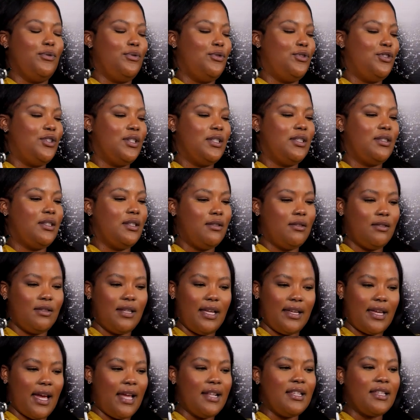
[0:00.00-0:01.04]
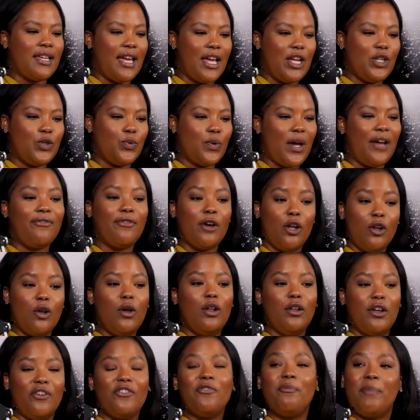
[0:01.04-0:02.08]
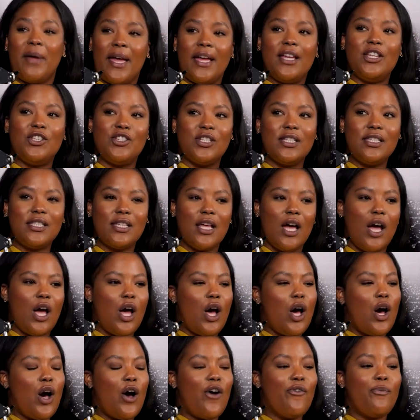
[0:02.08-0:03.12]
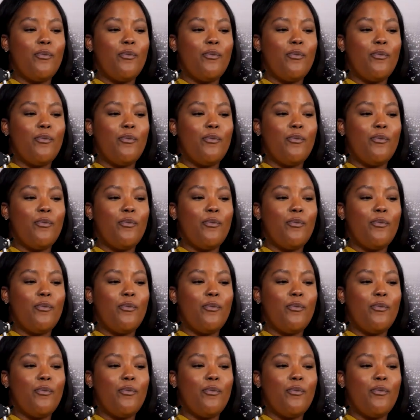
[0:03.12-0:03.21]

just engage. I follow a lot of pages of